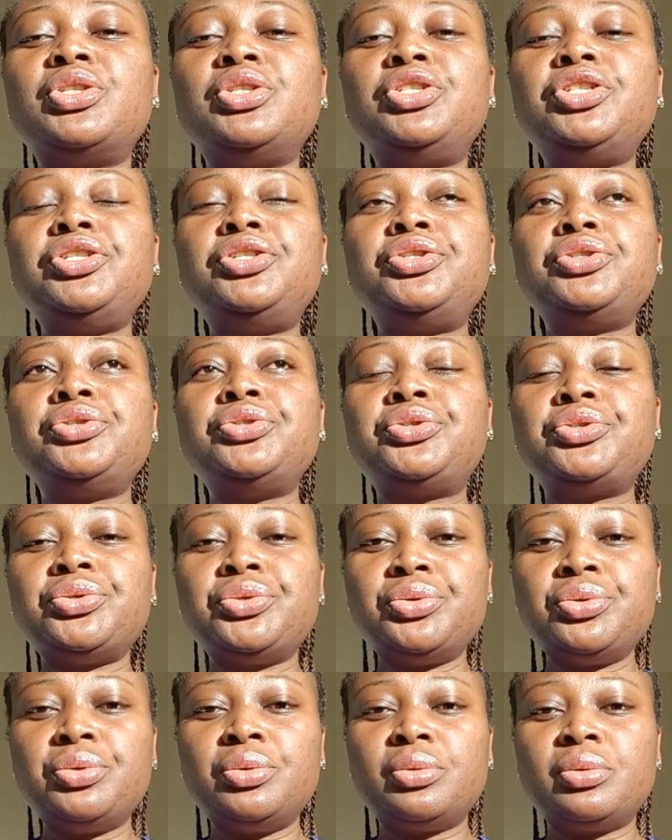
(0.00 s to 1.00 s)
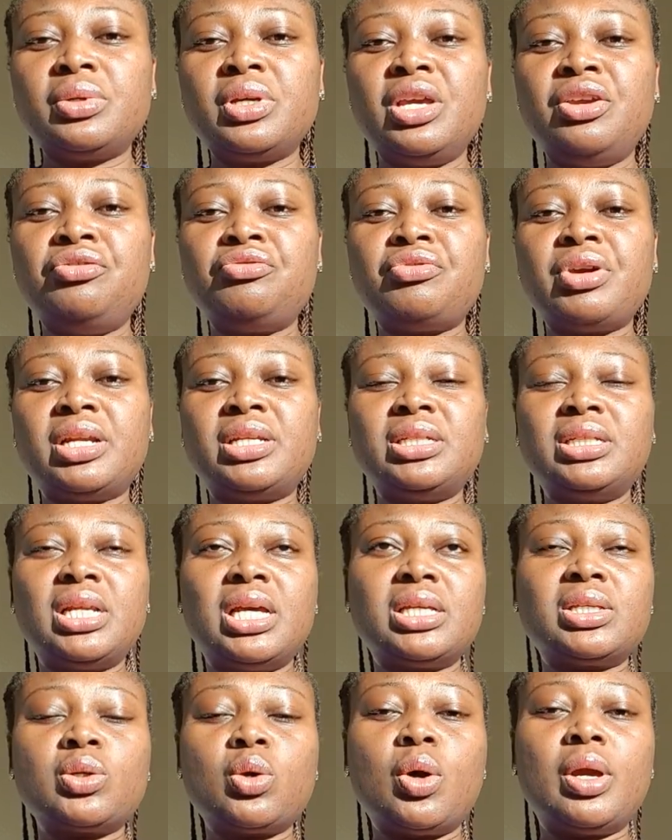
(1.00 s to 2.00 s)
did you do in
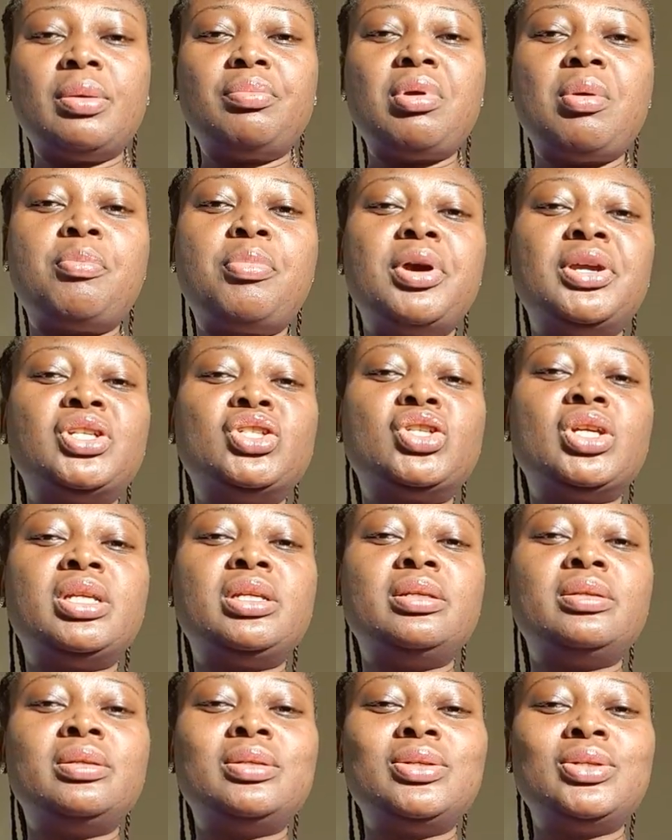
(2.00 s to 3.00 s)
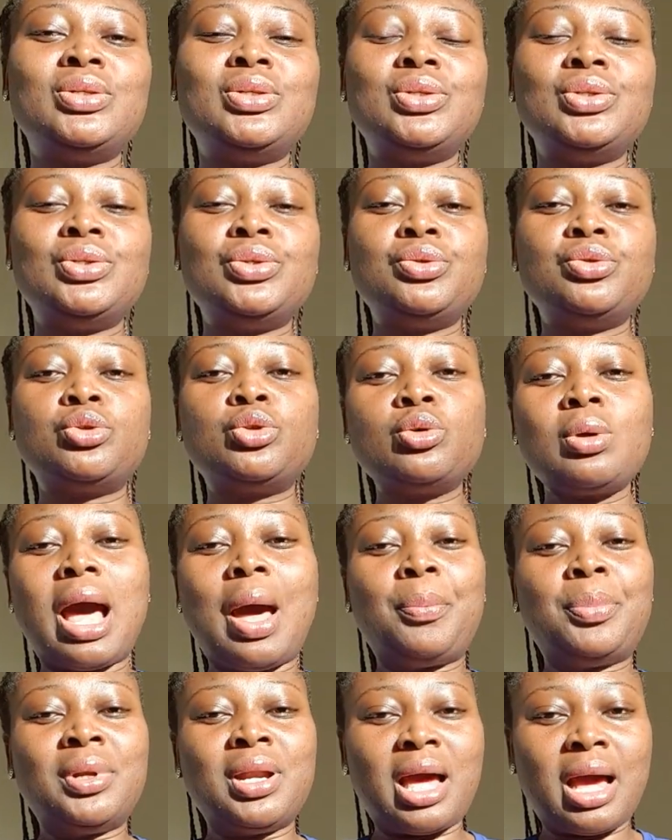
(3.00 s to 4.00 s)
readiness or in preparation to
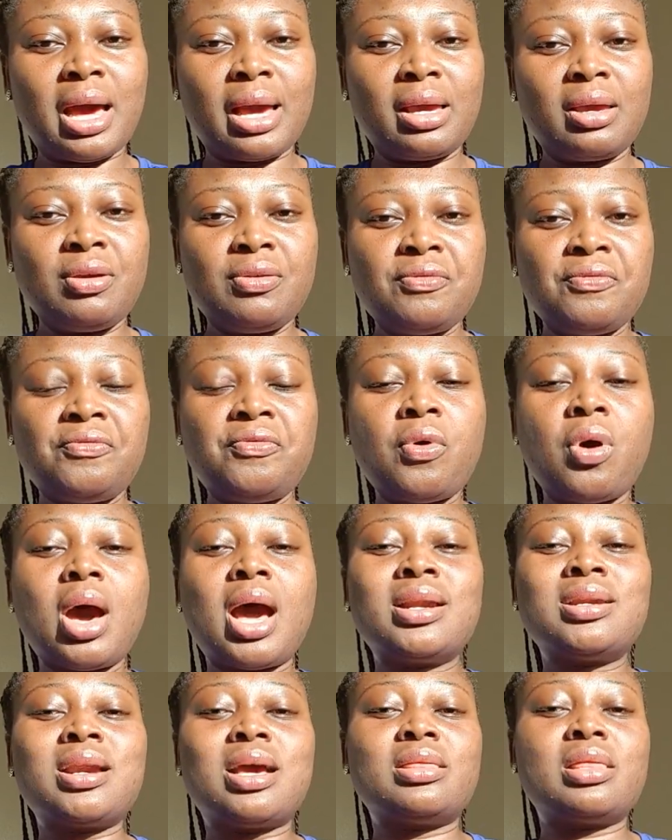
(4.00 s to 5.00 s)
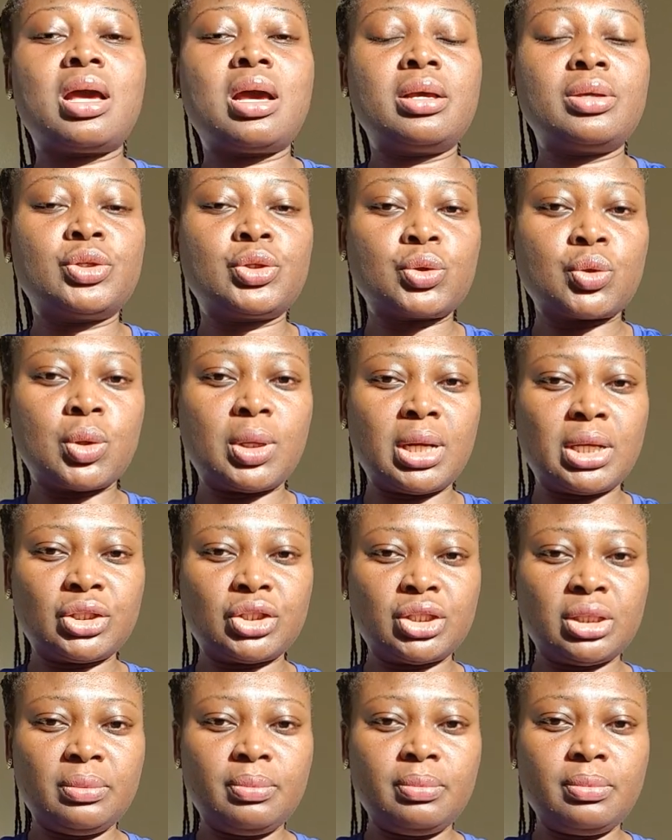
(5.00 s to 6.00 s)
apply for another
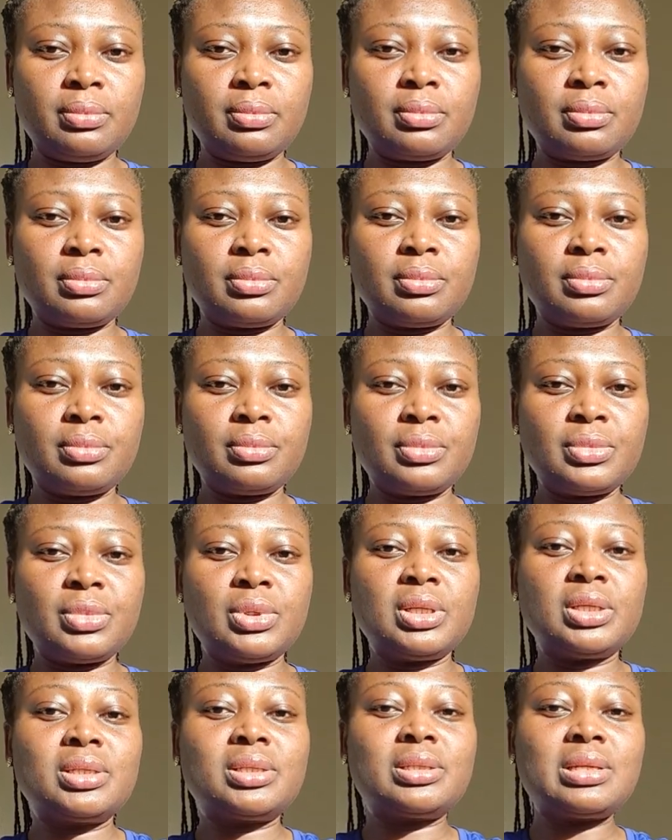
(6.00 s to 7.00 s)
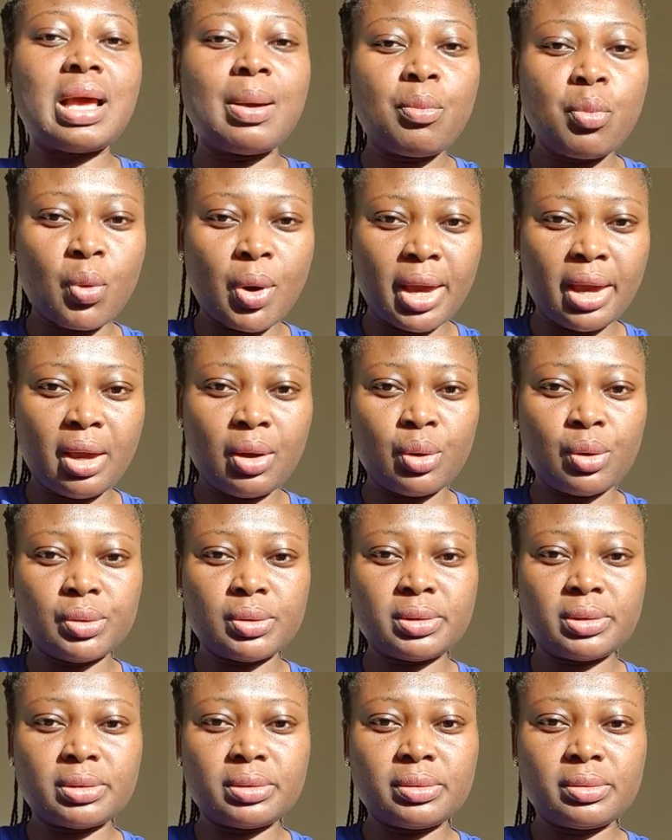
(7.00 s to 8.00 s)
scholarship somewhere
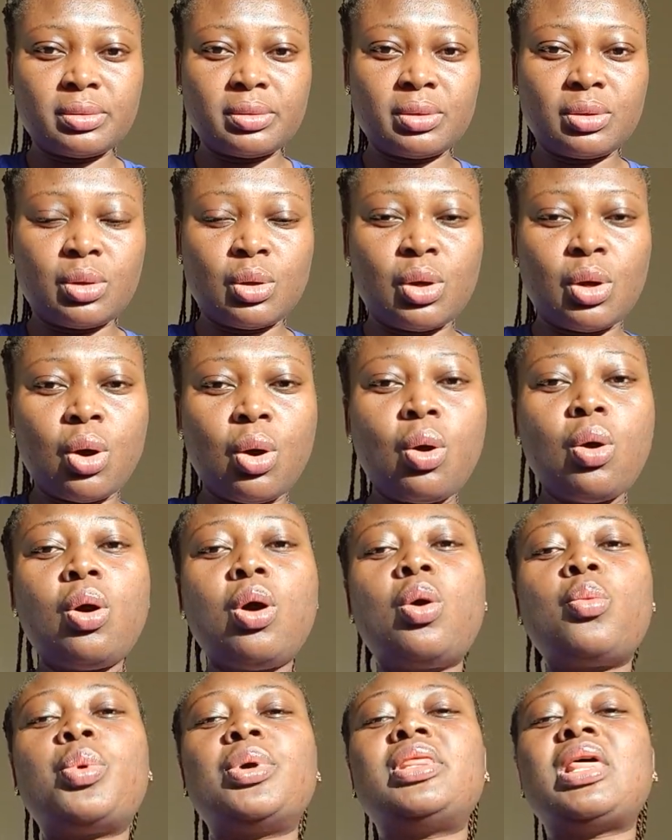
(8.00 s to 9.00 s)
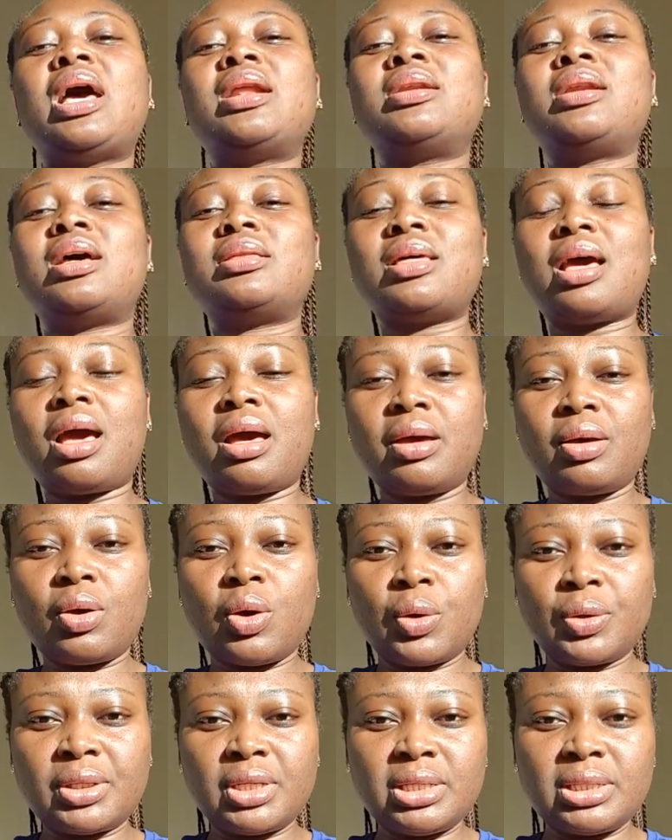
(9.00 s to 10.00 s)
else, or with another
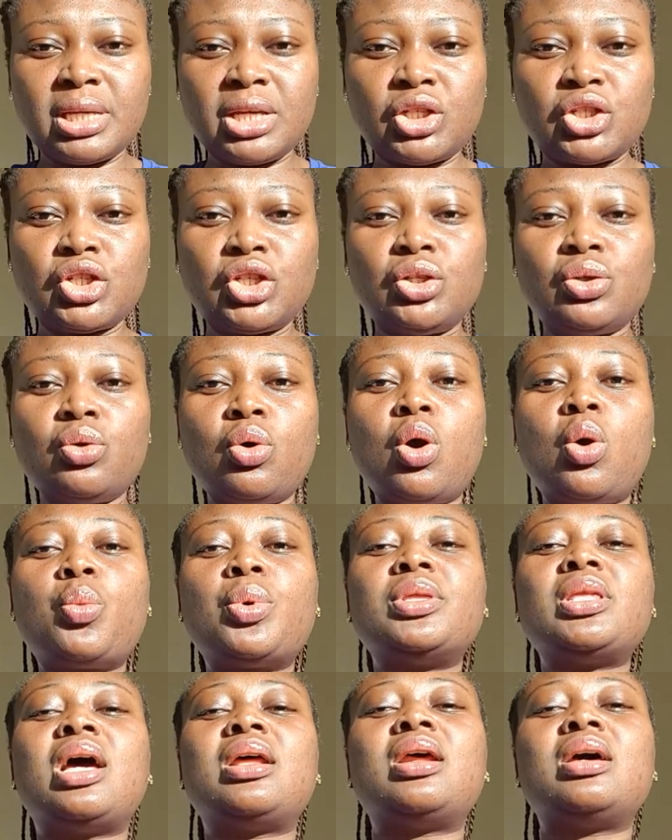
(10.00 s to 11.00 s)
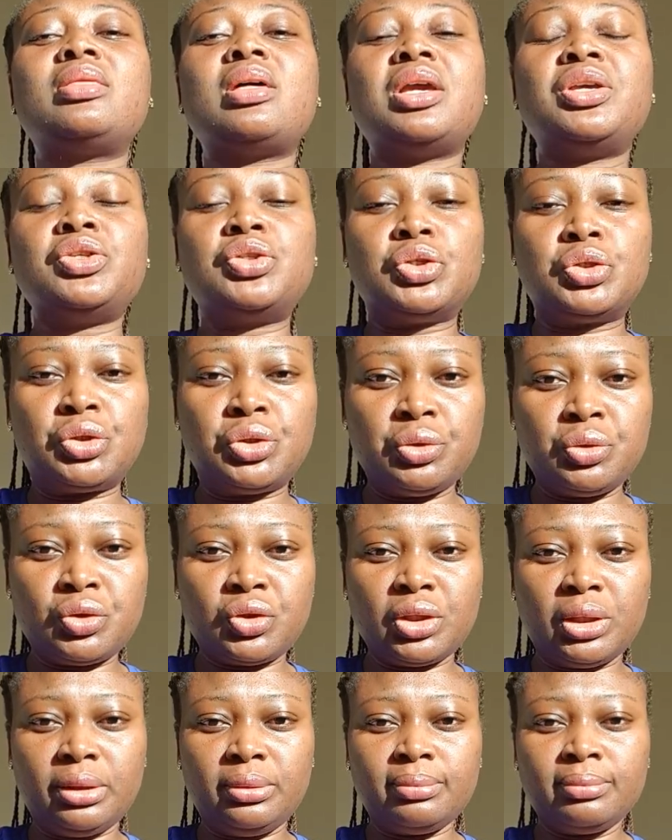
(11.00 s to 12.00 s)
organization, or with another
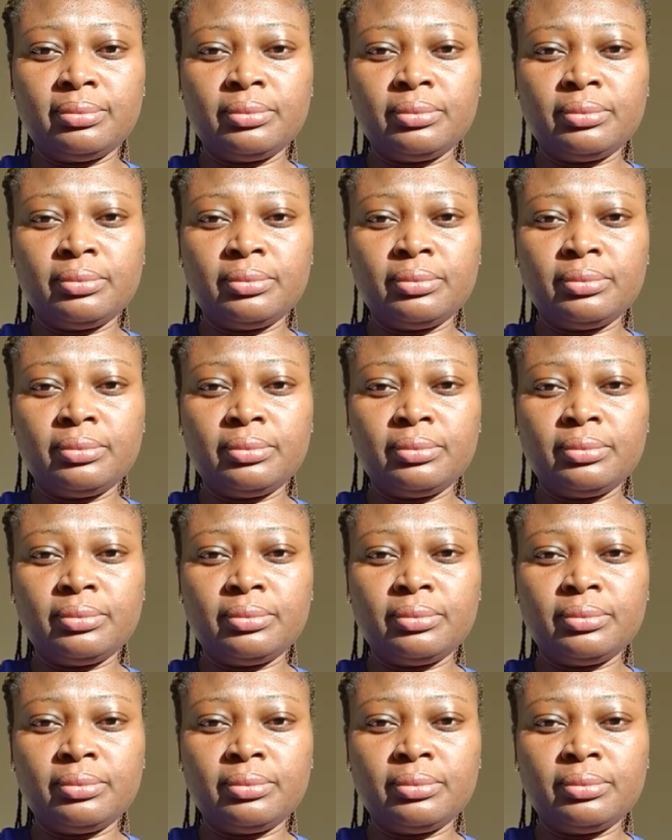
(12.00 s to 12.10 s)
institution?